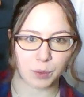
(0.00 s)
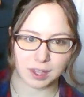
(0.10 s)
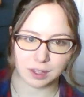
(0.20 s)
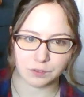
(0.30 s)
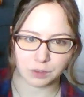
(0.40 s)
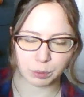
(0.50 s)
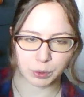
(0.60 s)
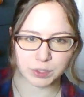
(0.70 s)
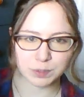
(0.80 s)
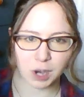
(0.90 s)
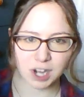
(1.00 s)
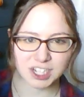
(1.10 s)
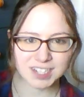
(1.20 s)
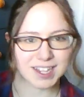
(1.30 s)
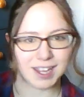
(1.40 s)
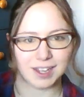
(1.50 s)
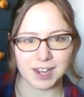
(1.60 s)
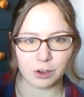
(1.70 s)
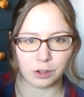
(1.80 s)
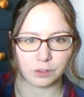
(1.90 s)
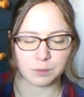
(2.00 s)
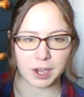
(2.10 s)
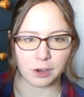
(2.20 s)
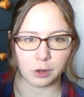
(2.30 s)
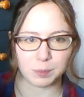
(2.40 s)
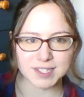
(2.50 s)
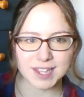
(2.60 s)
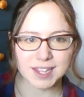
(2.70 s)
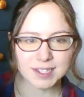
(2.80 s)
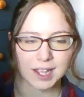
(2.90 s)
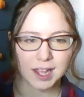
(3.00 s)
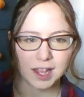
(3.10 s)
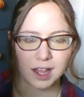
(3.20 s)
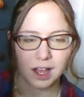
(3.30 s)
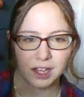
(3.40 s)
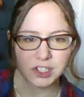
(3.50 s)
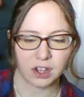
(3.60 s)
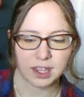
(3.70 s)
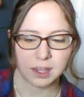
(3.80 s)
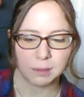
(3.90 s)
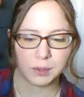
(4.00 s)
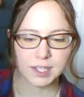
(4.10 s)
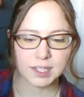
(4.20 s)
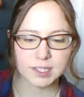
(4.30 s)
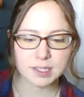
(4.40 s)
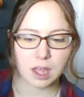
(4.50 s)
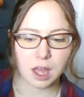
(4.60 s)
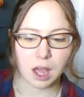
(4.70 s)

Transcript: Regan from PeruseProject and Ariel from Ariel Bissett uh, talking about this.